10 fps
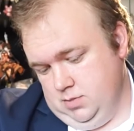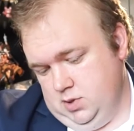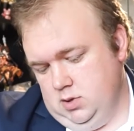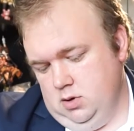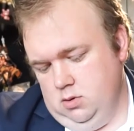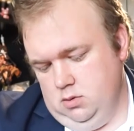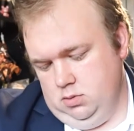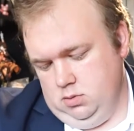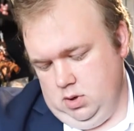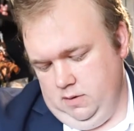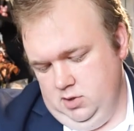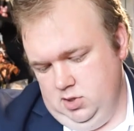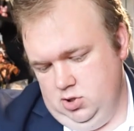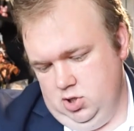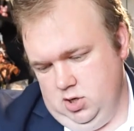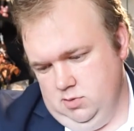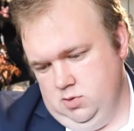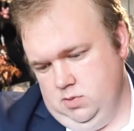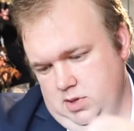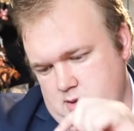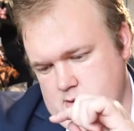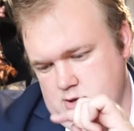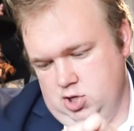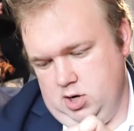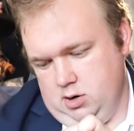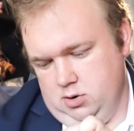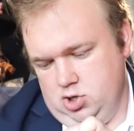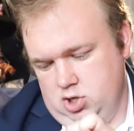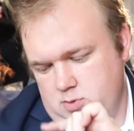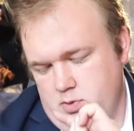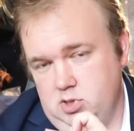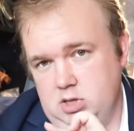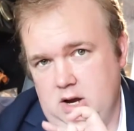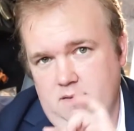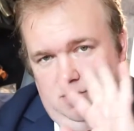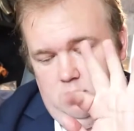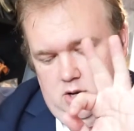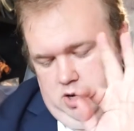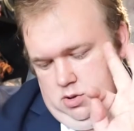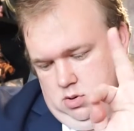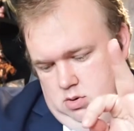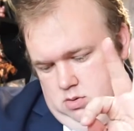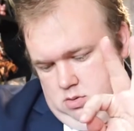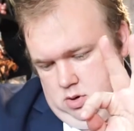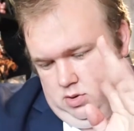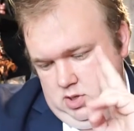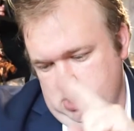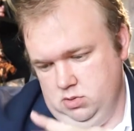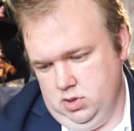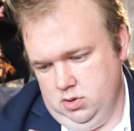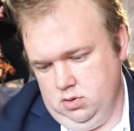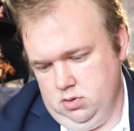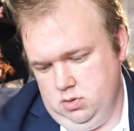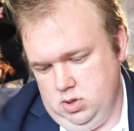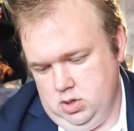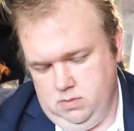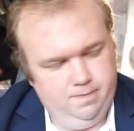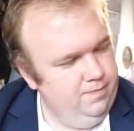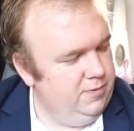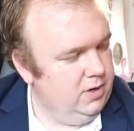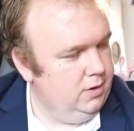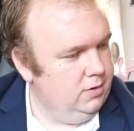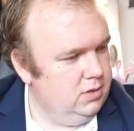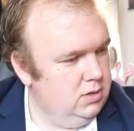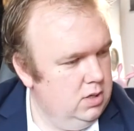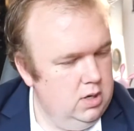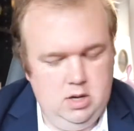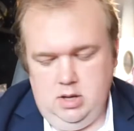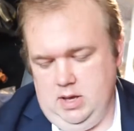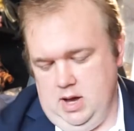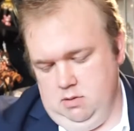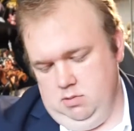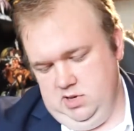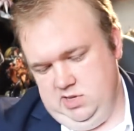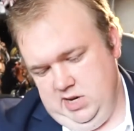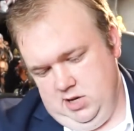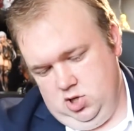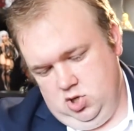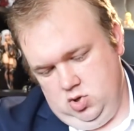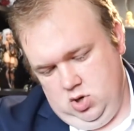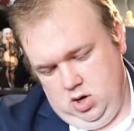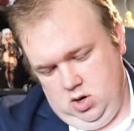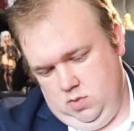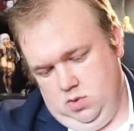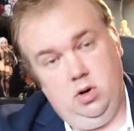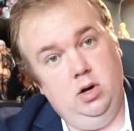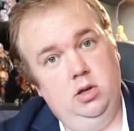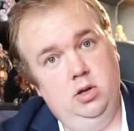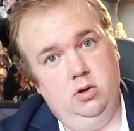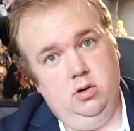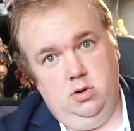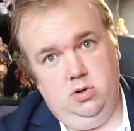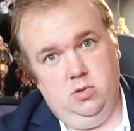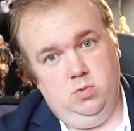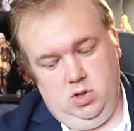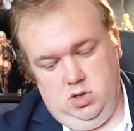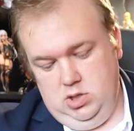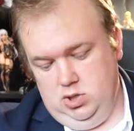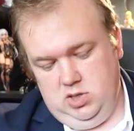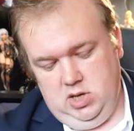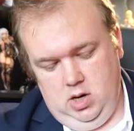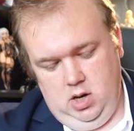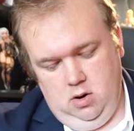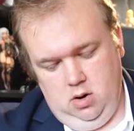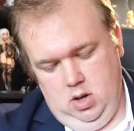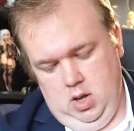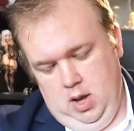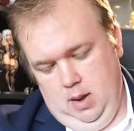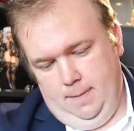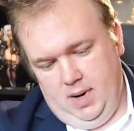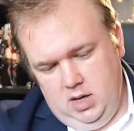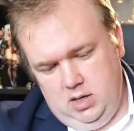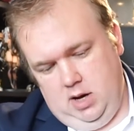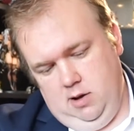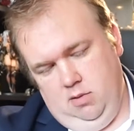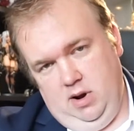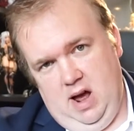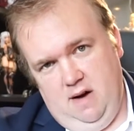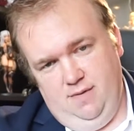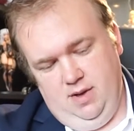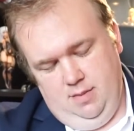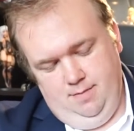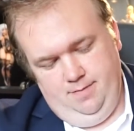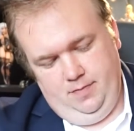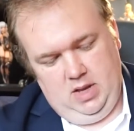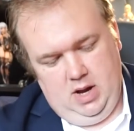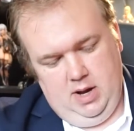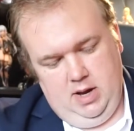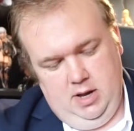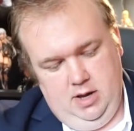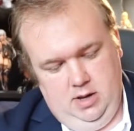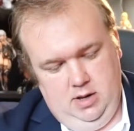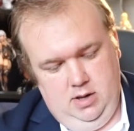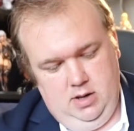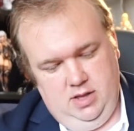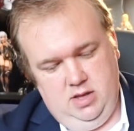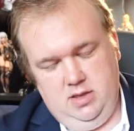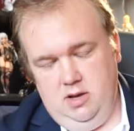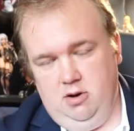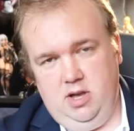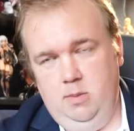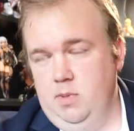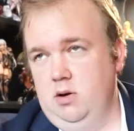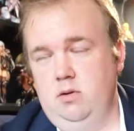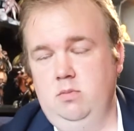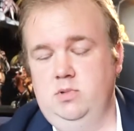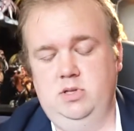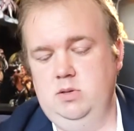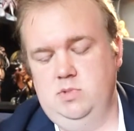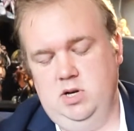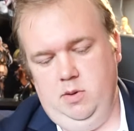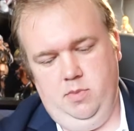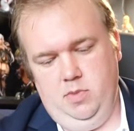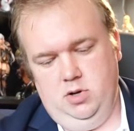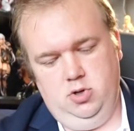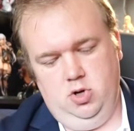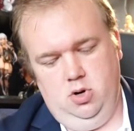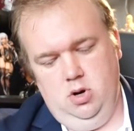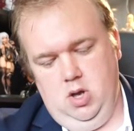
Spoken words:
So obviously she comes with her chair. She's supposed to have the two other figures that would attach. There's one on each side here, but I don't have them. I think they all came out at almost the same time. I'm not sure,